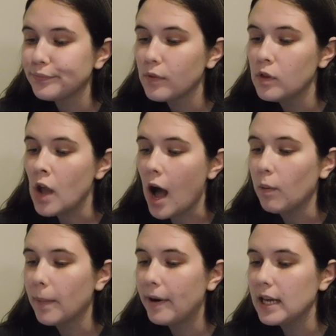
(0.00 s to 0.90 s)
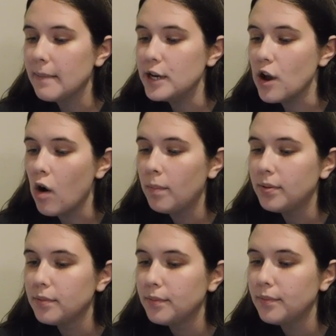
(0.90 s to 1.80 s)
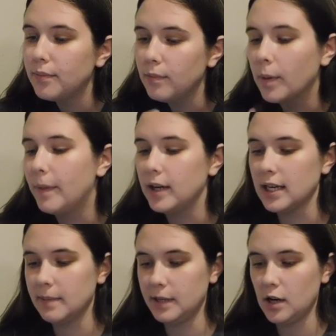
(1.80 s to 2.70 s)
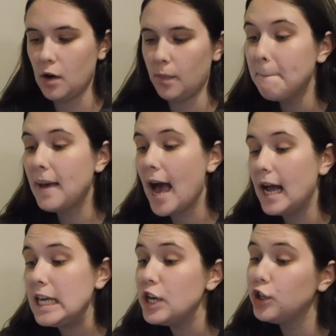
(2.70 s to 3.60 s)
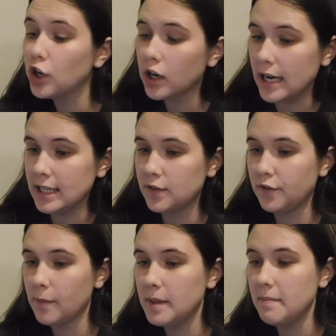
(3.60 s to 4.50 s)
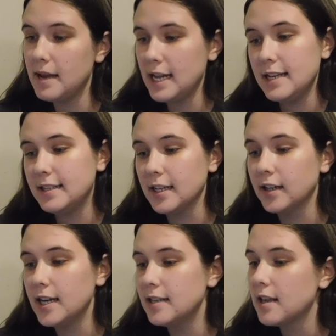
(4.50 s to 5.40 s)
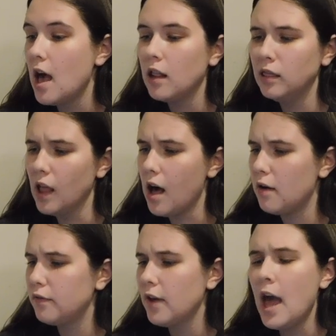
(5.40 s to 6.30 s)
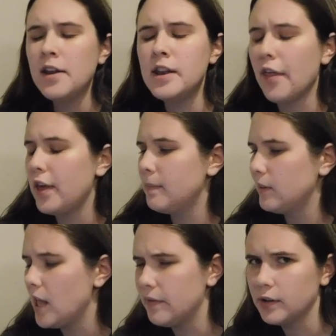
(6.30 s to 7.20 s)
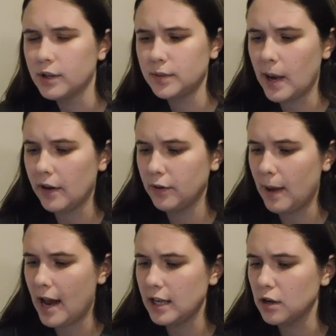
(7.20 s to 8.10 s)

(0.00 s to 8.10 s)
Nah, we're putting him in Nope. We're putting him in Nope. Patty Uris from the miniseries. Love. Nothing but love and respect for Patty